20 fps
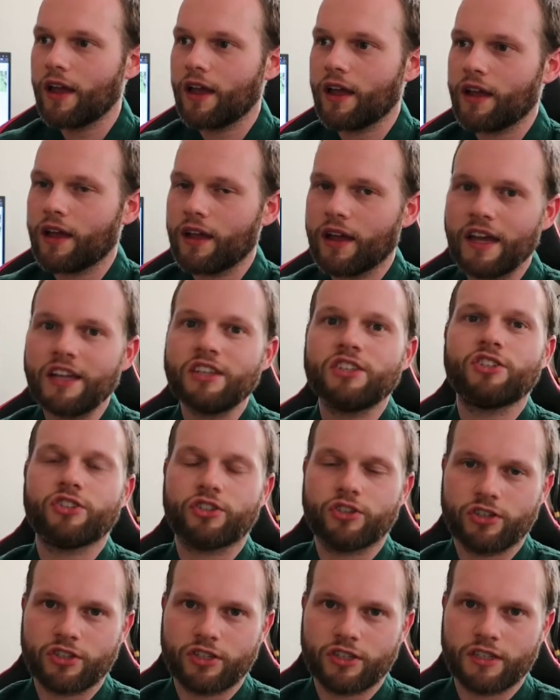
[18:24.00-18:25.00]
Uh, it's
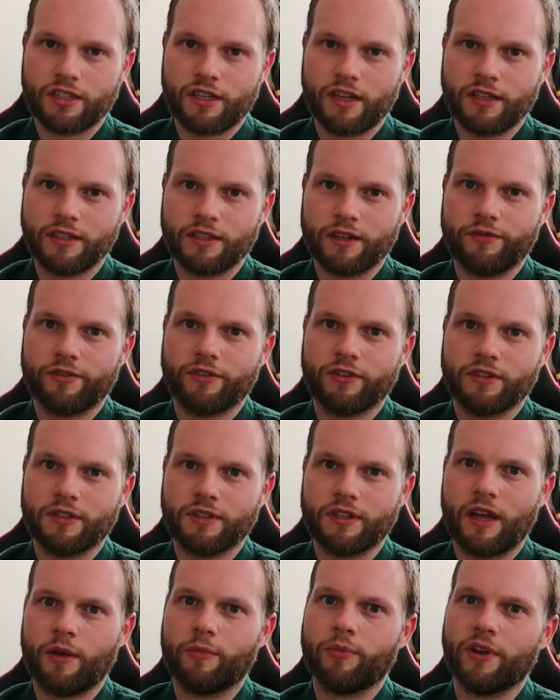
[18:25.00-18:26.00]
just a different
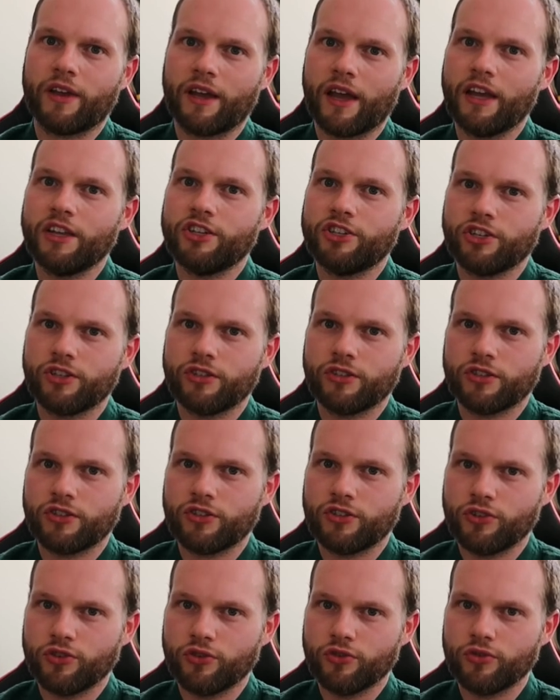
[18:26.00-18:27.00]
application
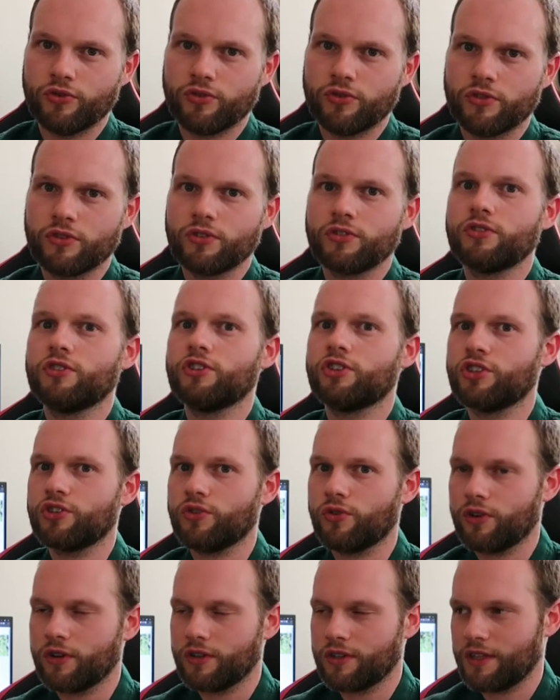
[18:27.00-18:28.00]
to the
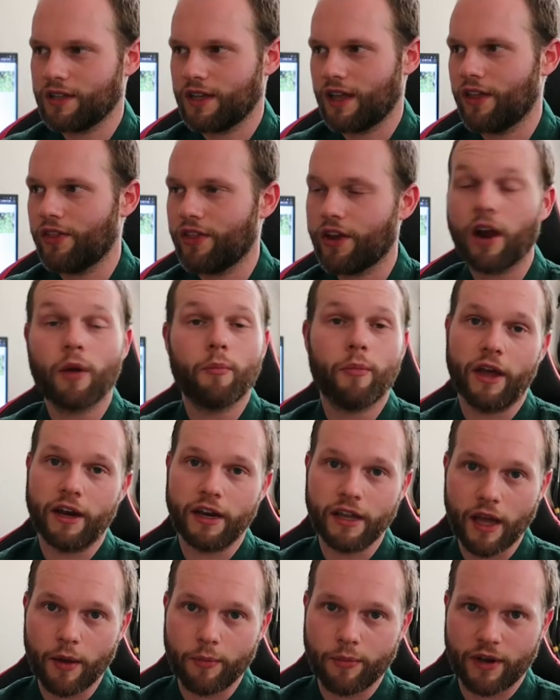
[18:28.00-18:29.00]
sort, and there are
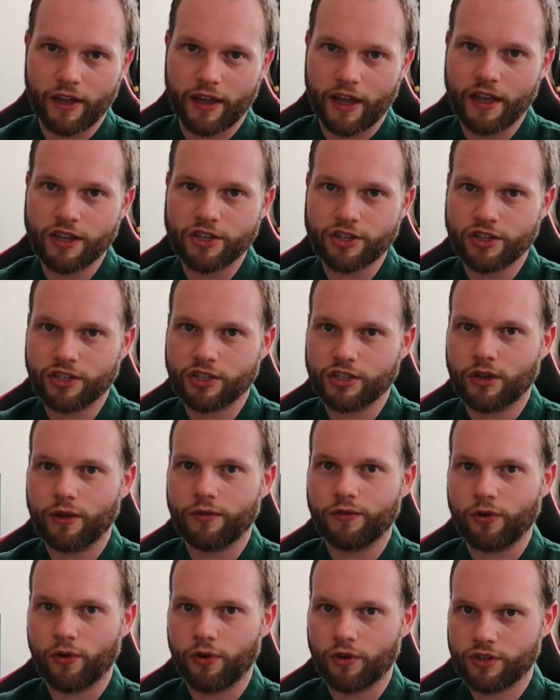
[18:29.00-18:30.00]
many applications,
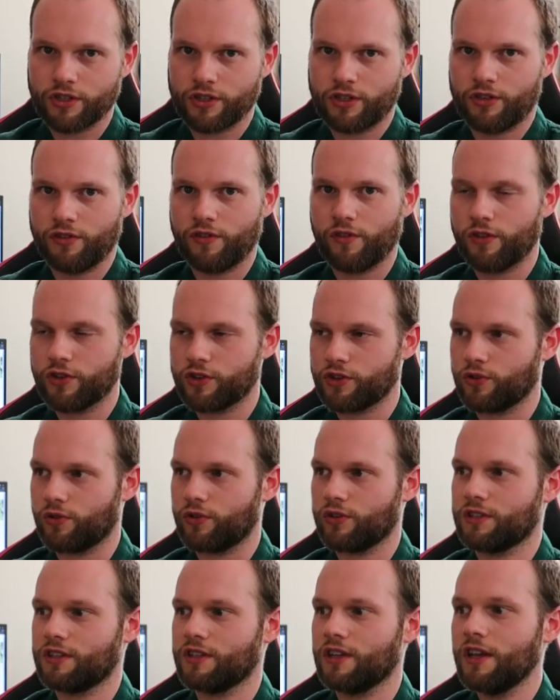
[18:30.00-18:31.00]
of course, to the
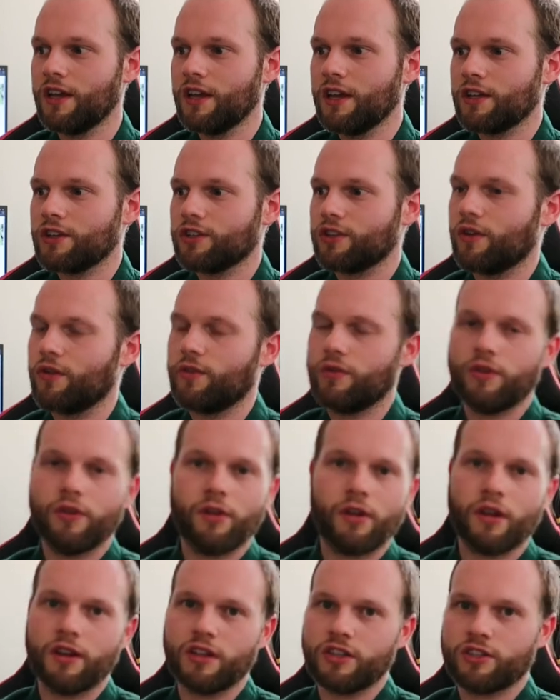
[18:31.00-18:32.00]
sort. So
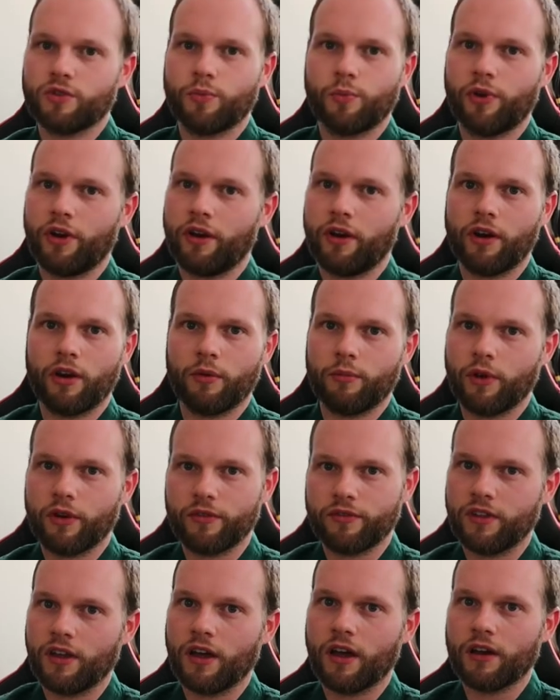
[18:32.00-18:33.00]
none is superior above
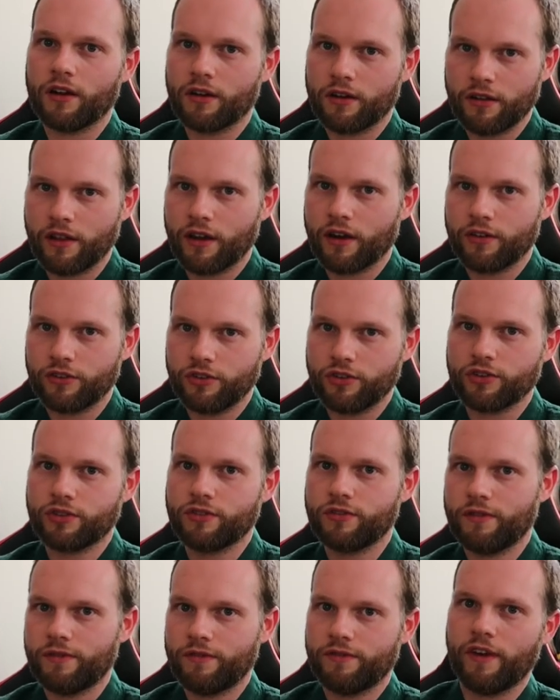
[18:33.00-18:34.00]
the other. There are
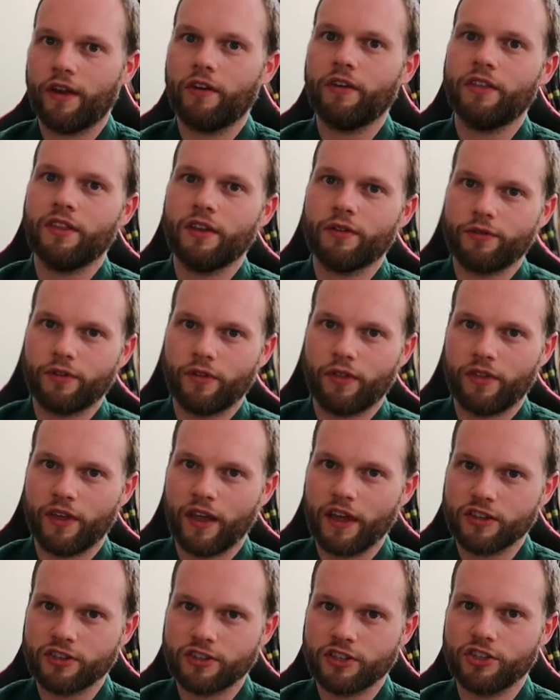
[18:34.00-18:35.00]
just very different
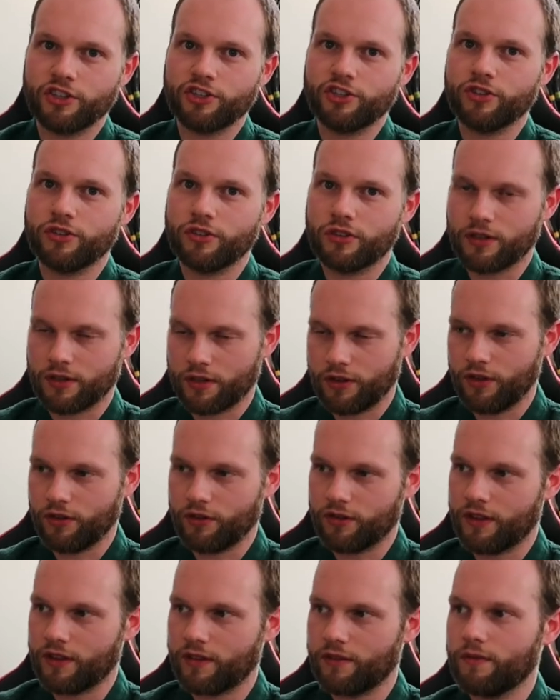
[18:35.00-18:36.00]
things, and you should look
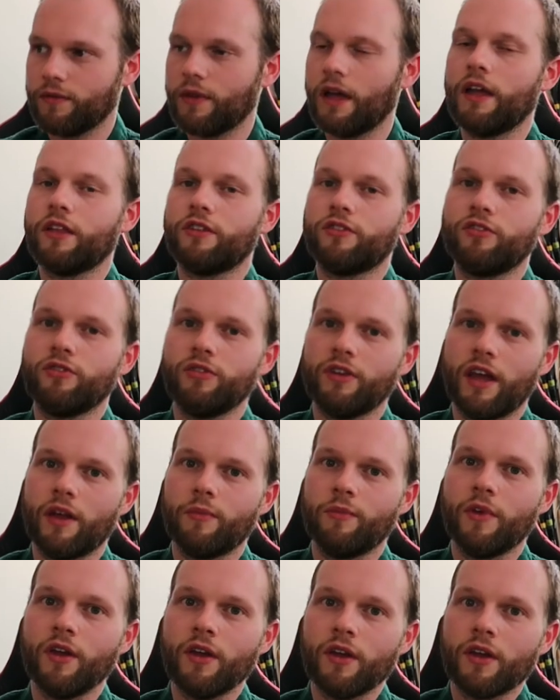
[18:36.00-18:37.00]
uh, to
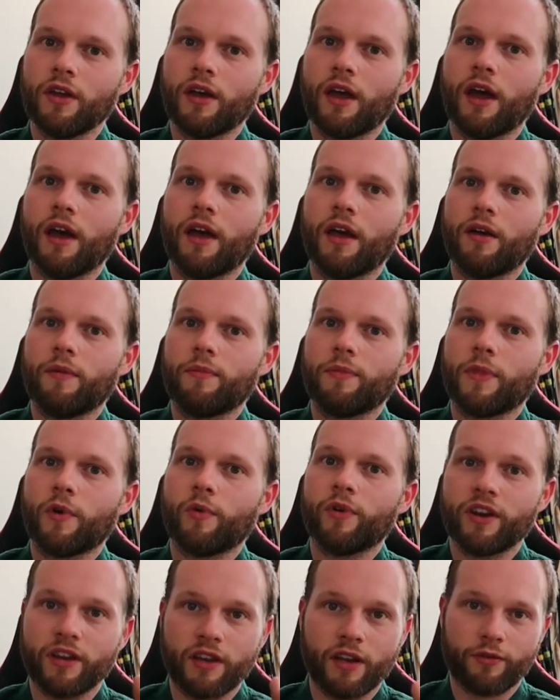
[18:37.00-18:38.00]
them um,
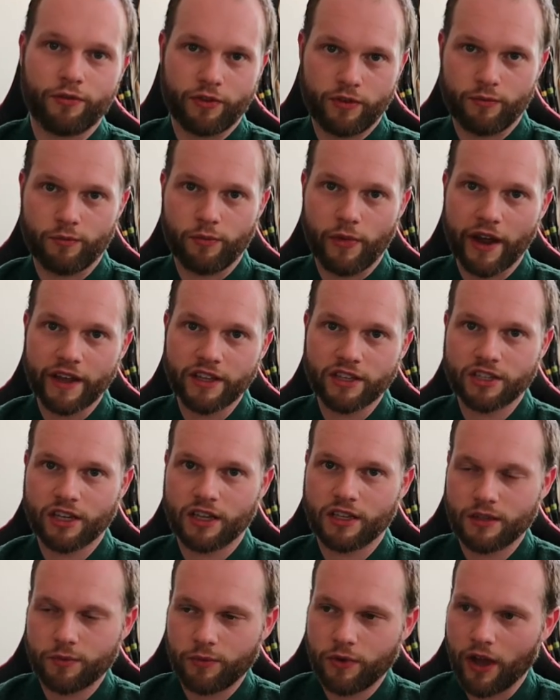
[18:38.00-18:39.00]
with a different
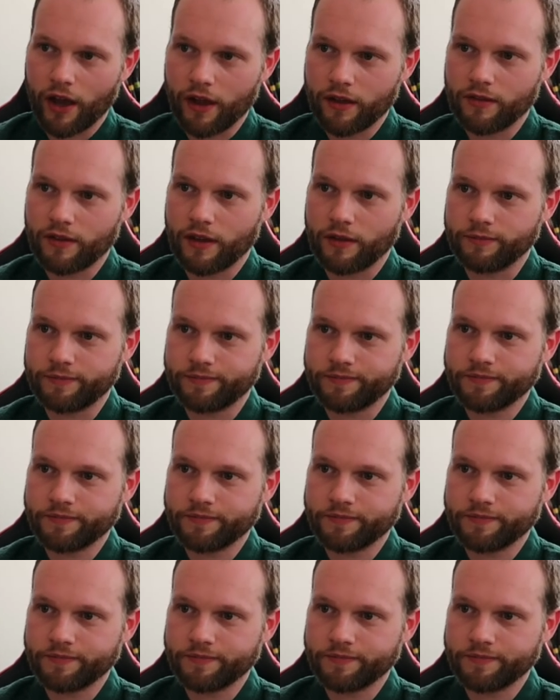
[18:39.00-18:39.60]
mindset behind them.